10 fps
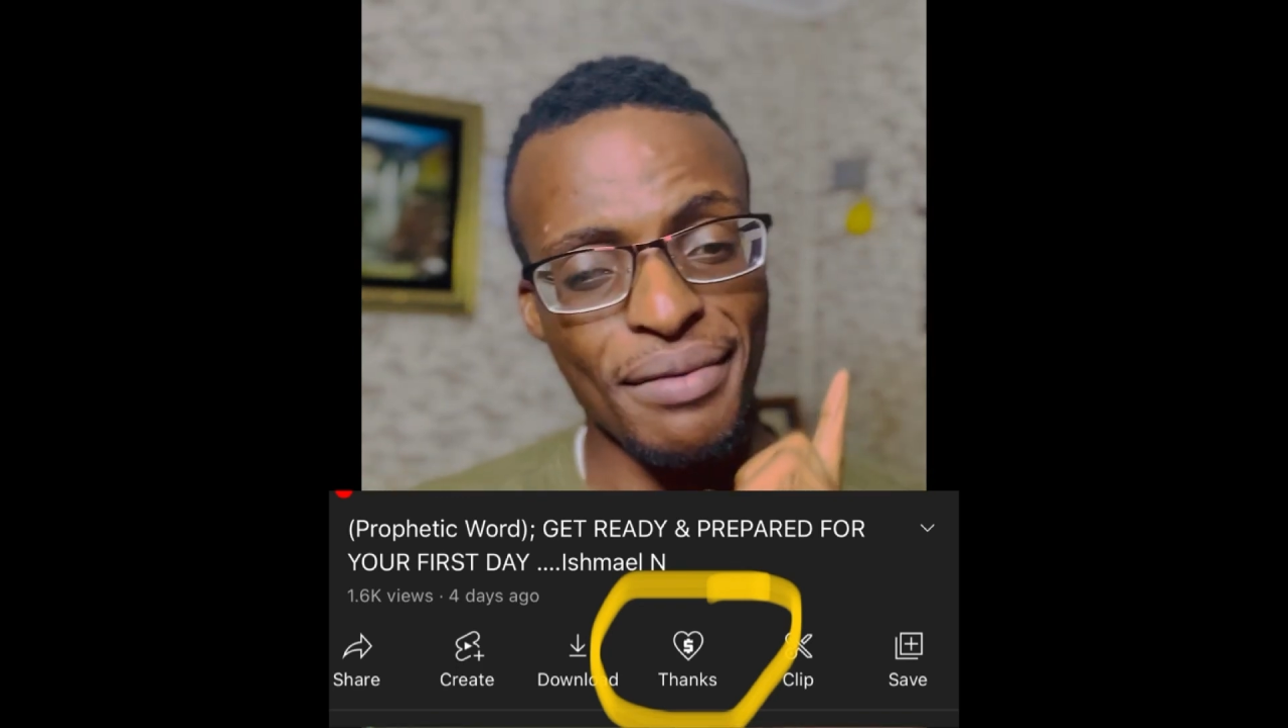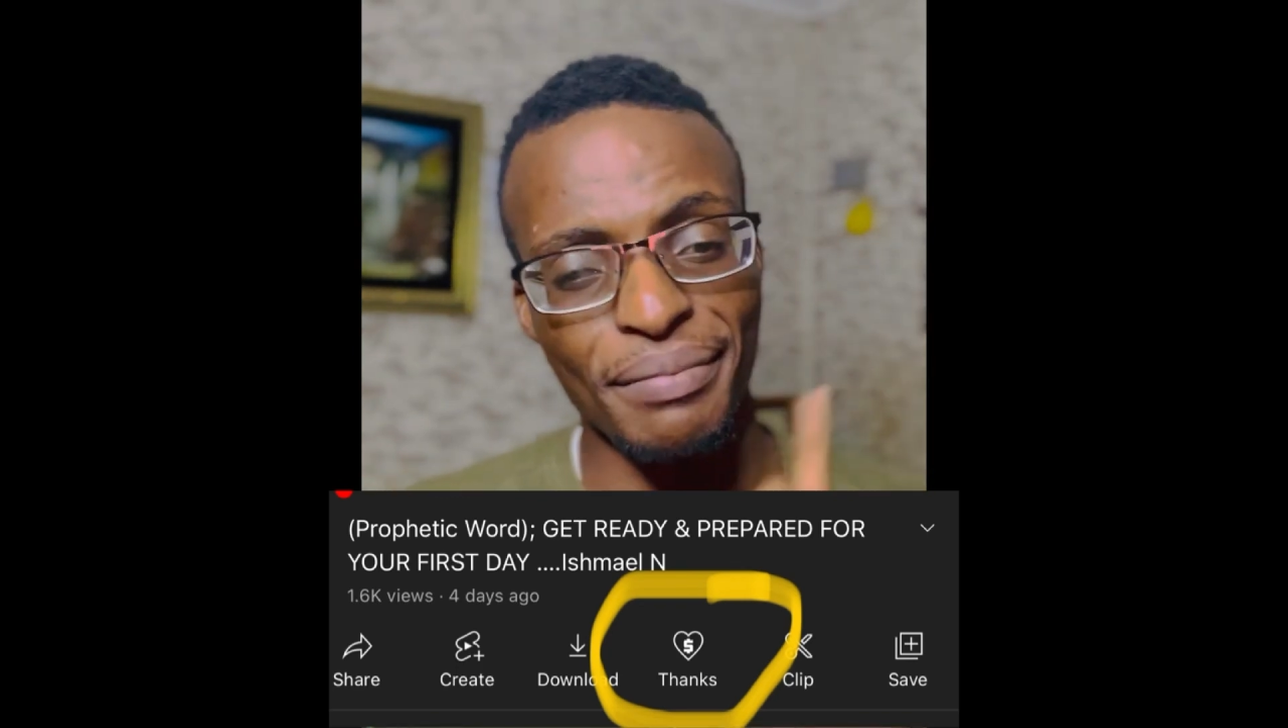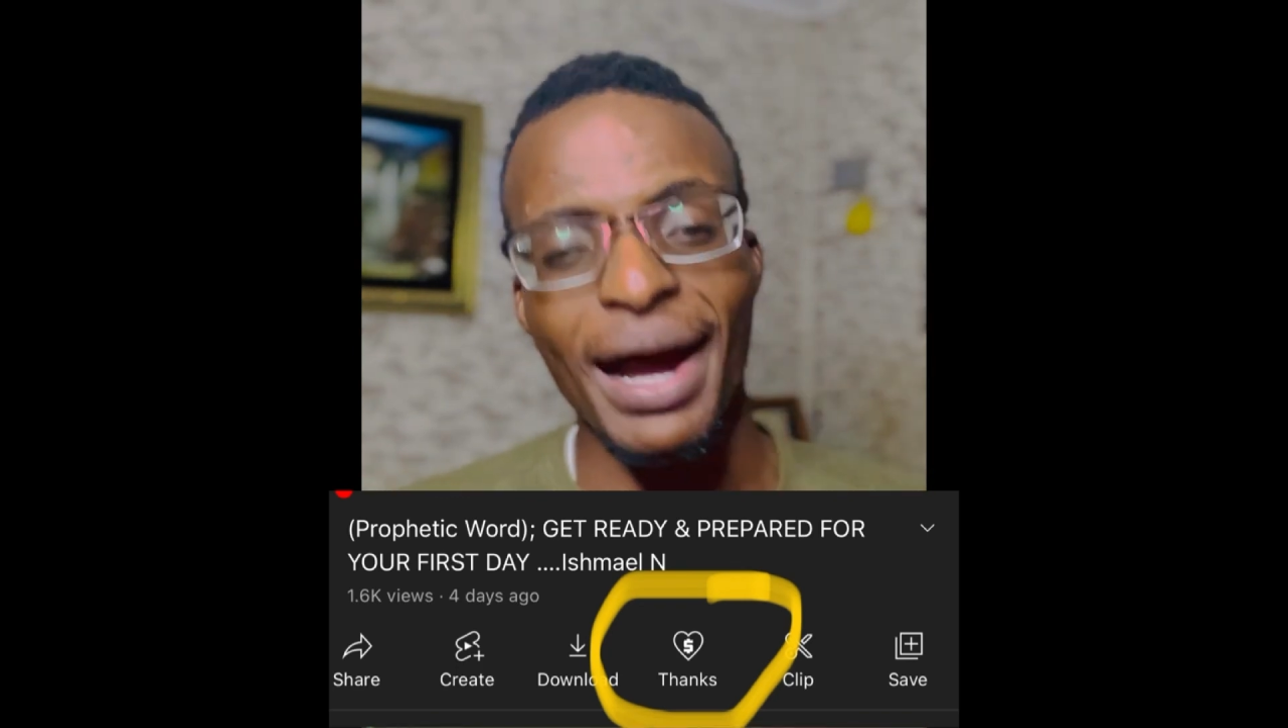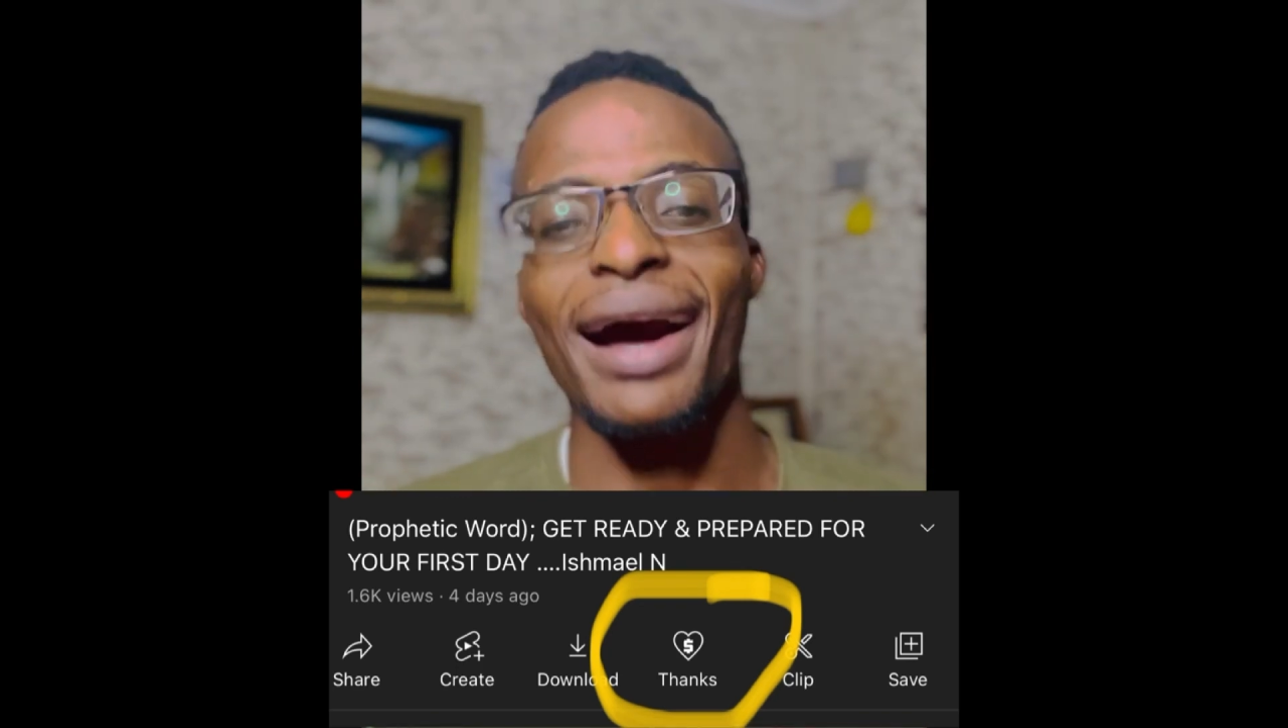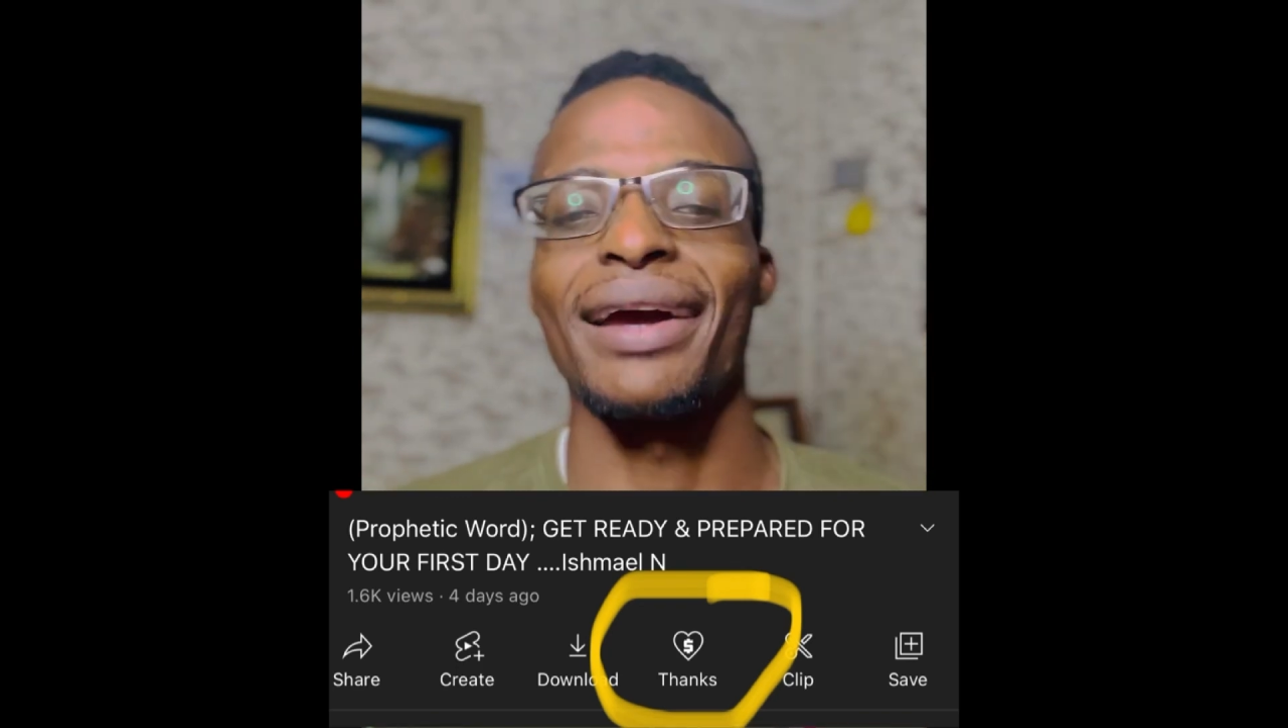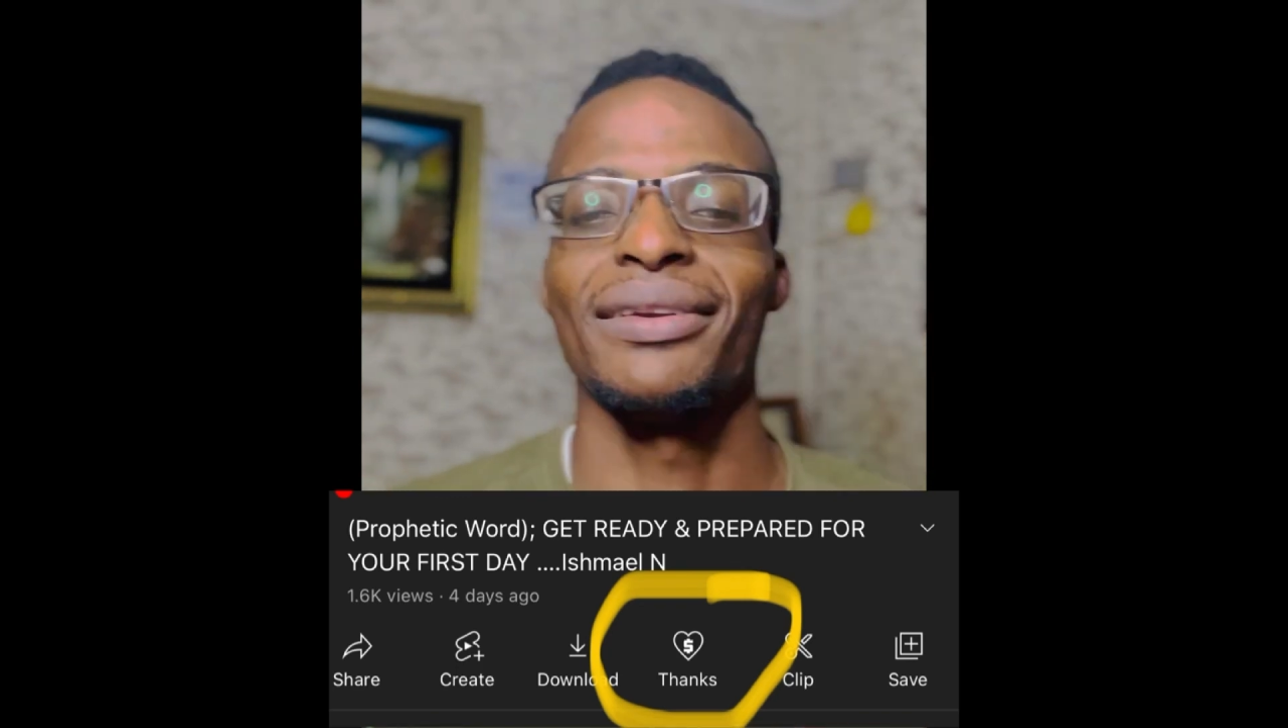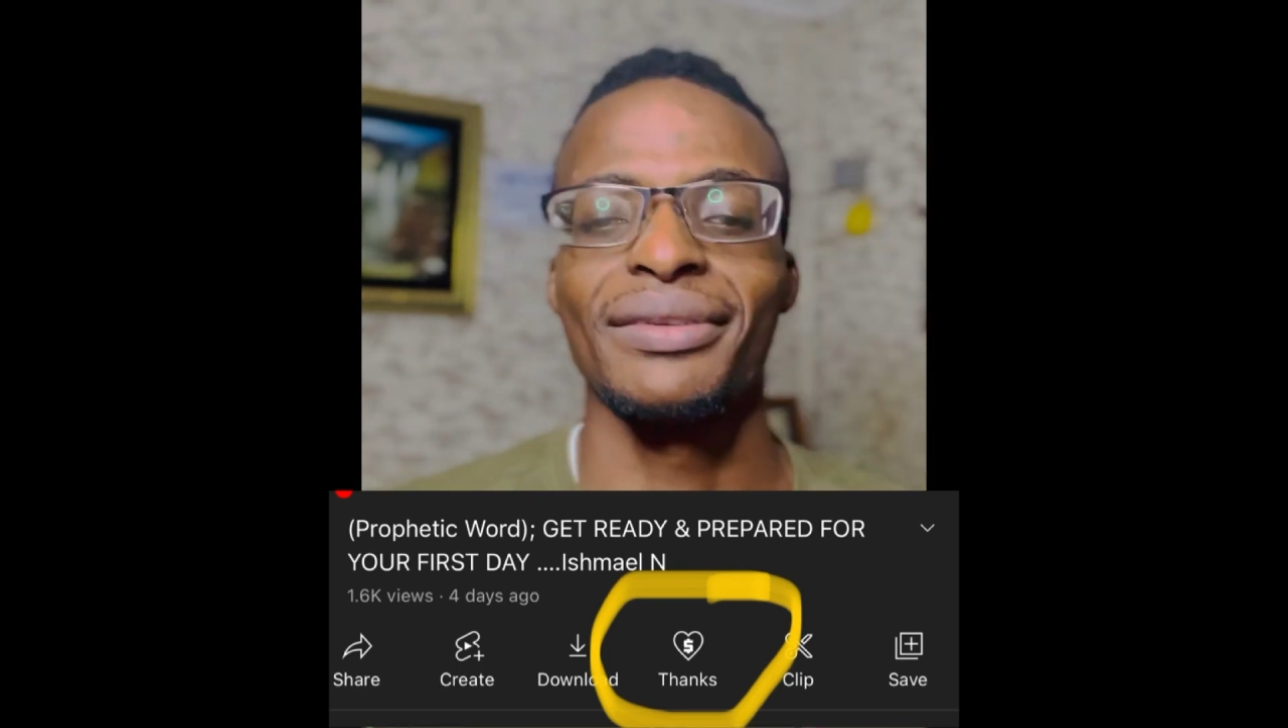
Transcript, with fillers: bye.